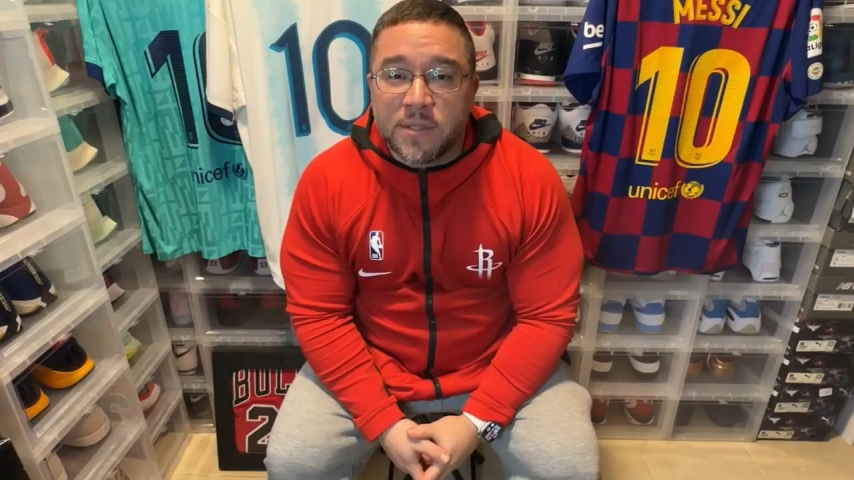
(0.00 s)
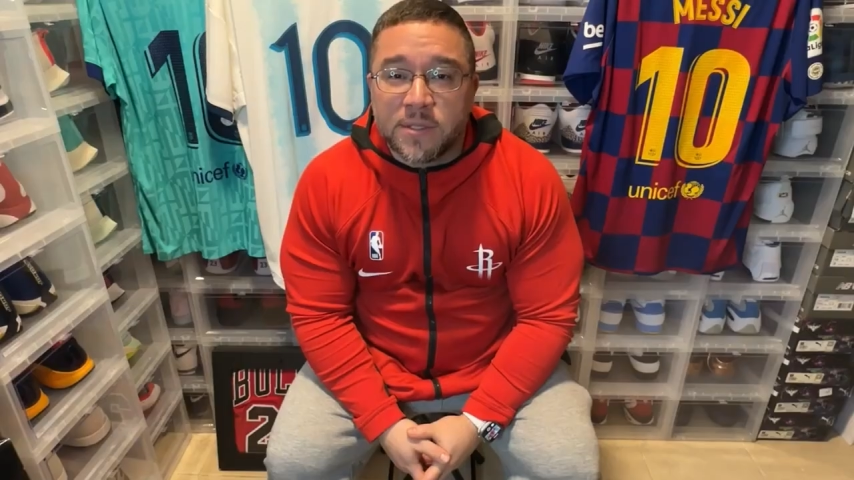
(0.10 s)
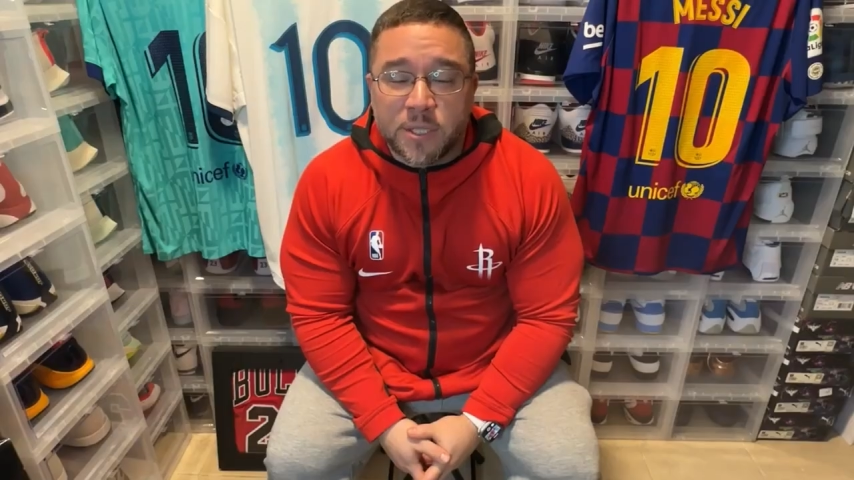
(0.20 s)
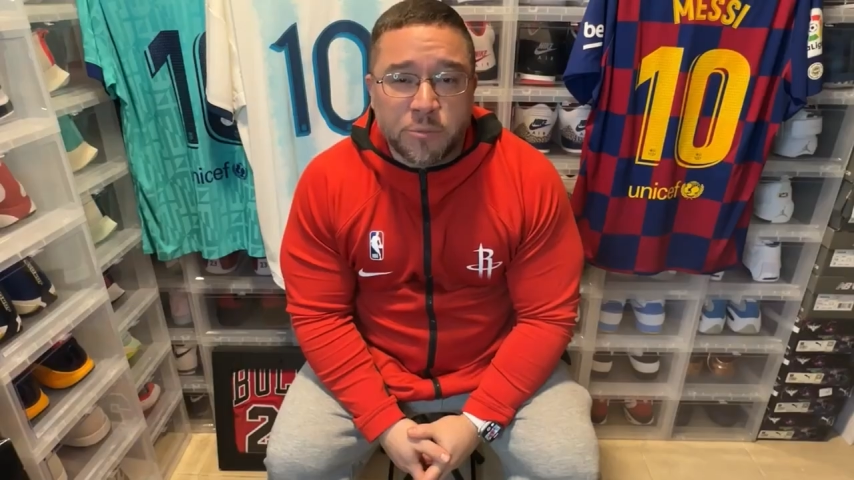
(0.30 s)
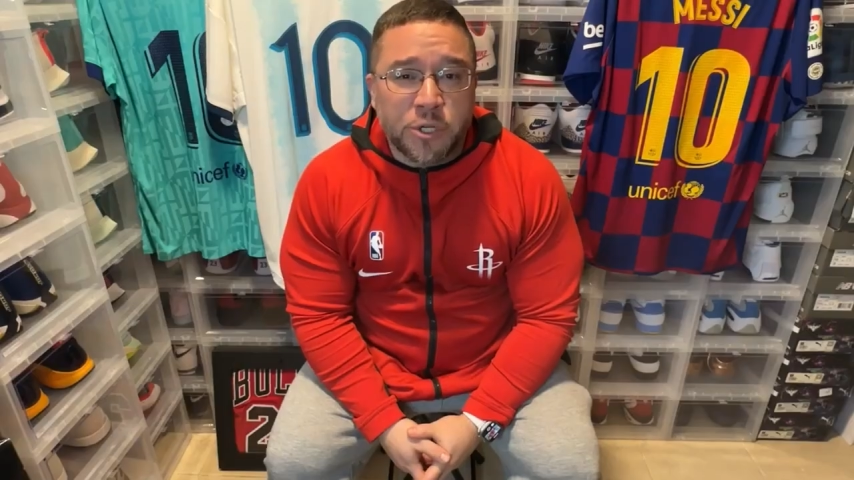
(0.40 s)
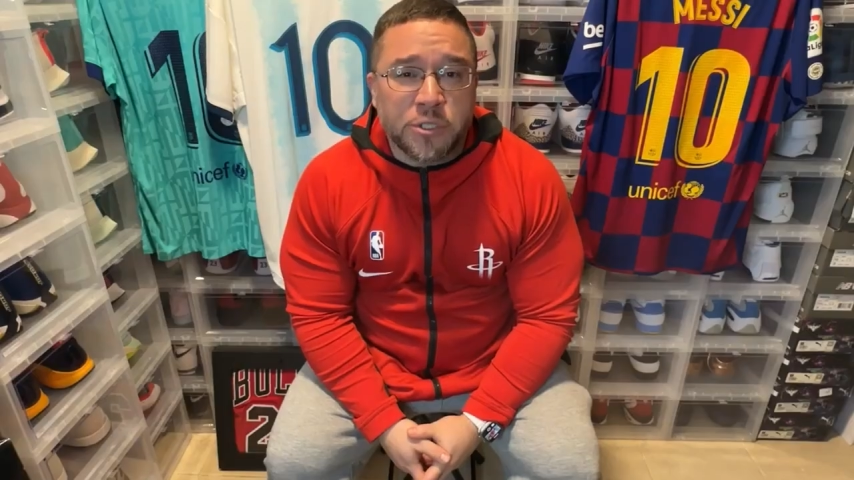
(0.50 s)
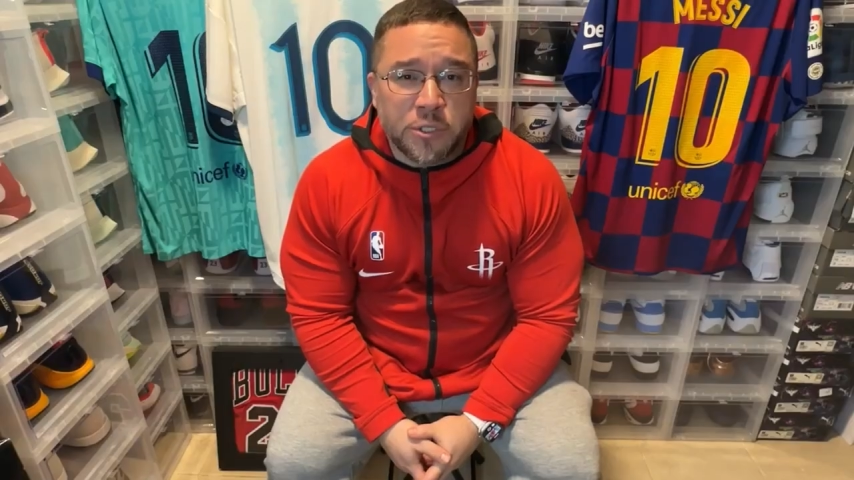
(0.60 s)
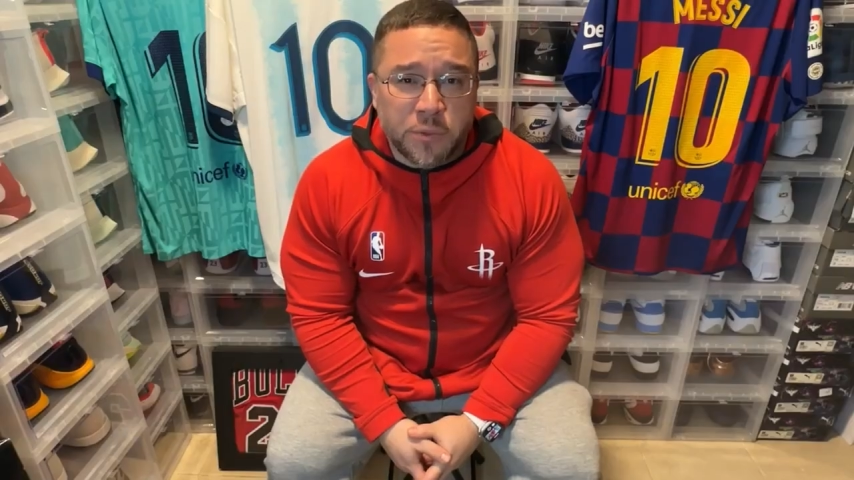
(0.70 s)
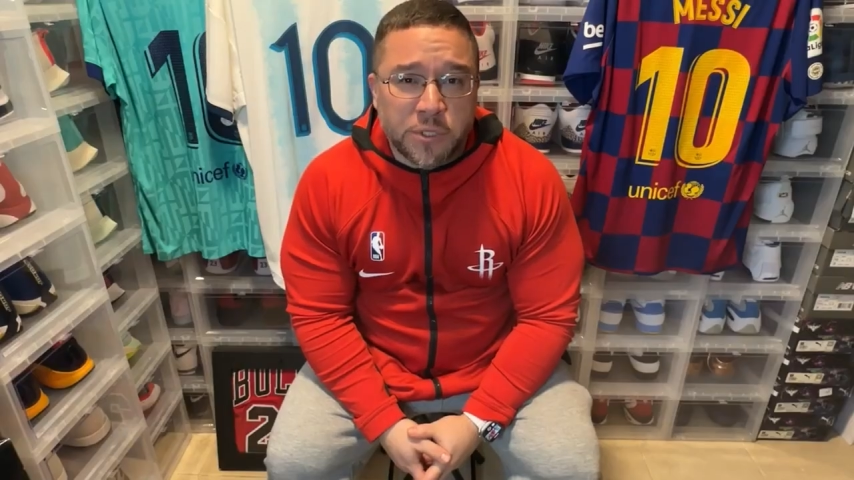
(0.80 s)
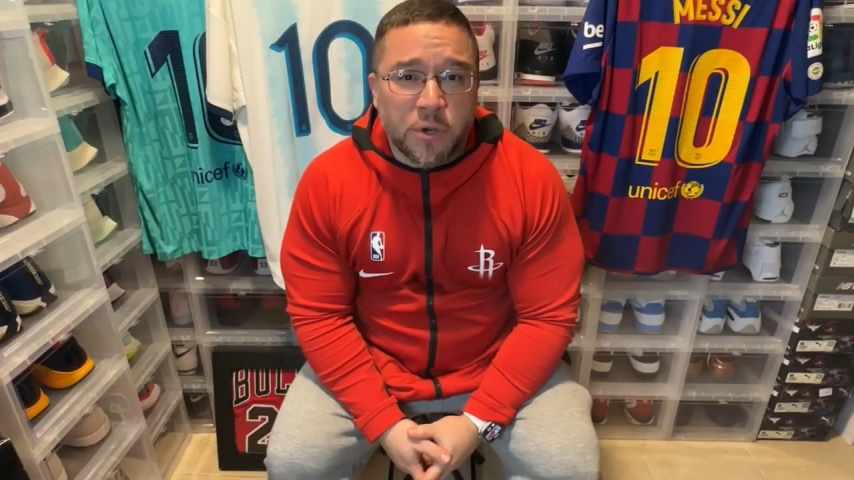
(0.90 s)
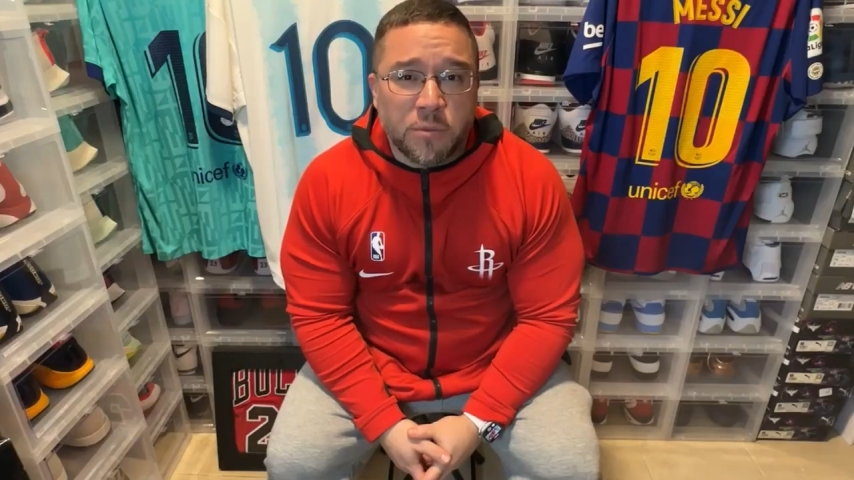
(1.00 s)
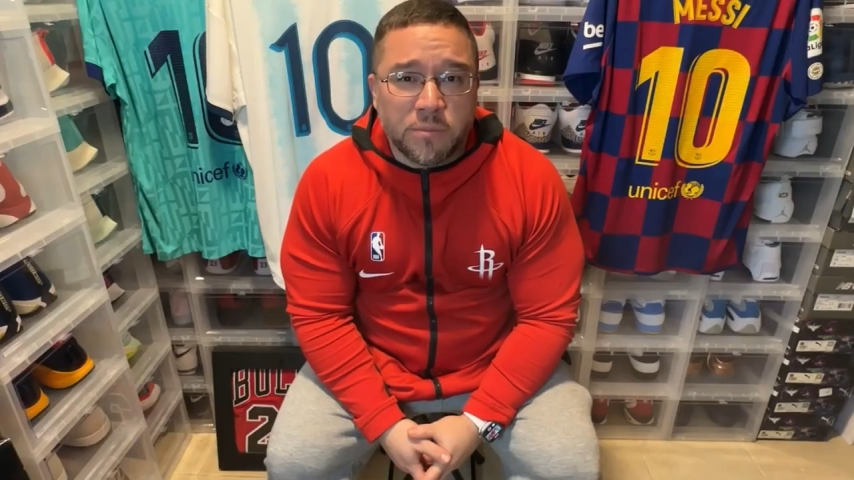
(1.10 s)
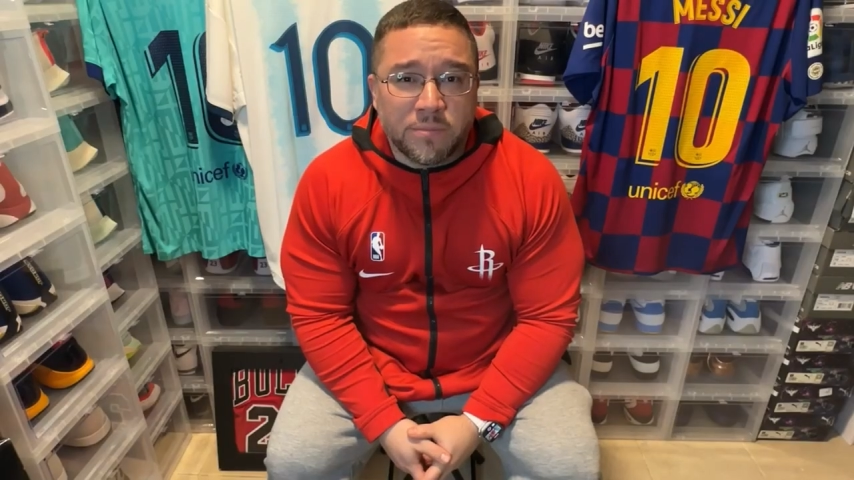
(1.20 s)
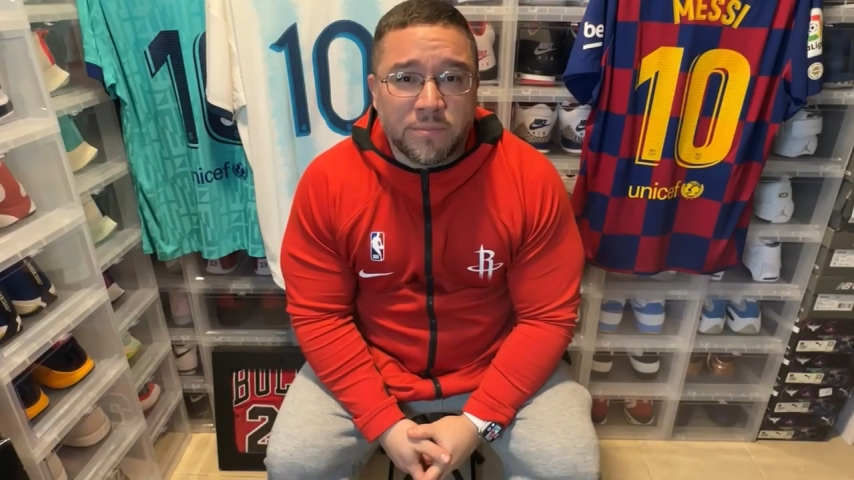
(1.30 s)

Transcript: Some jerseys were dope,